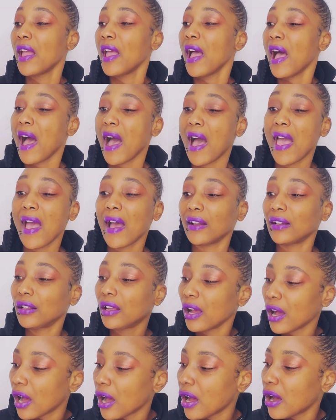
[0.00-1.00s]
I had
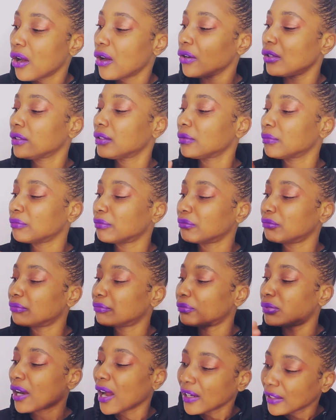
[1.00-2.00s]
gout,
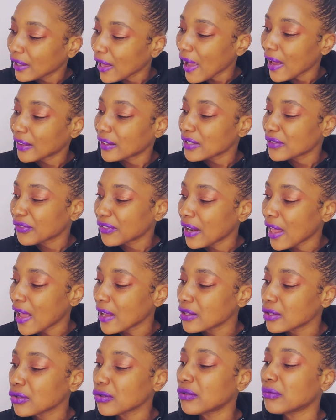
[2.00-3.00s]
bronchitis for
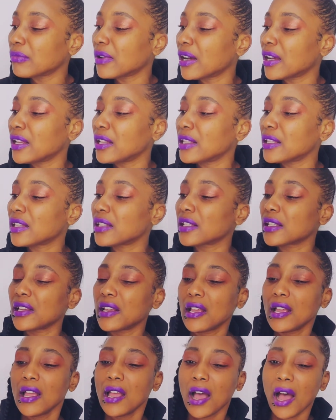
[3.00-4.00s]
like 2 months,
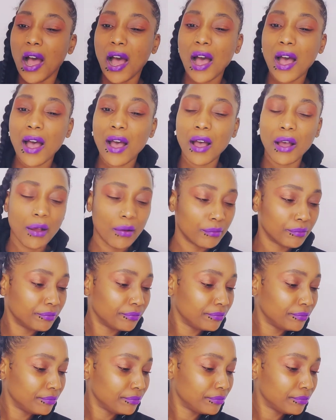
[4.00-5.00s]
a